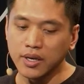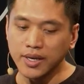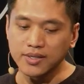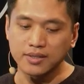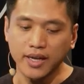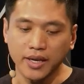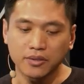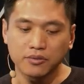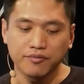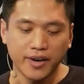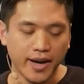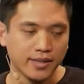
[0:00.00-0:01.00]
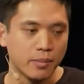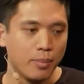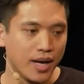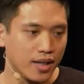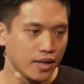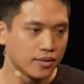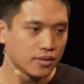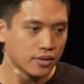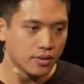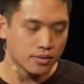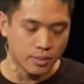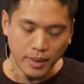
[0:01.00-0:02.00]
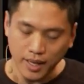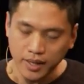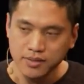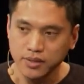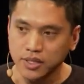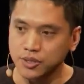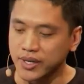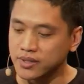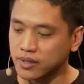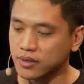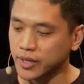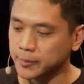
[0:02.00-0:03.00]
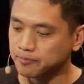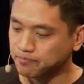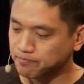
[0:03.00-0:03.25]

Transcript: is like to find the balance intrinsically.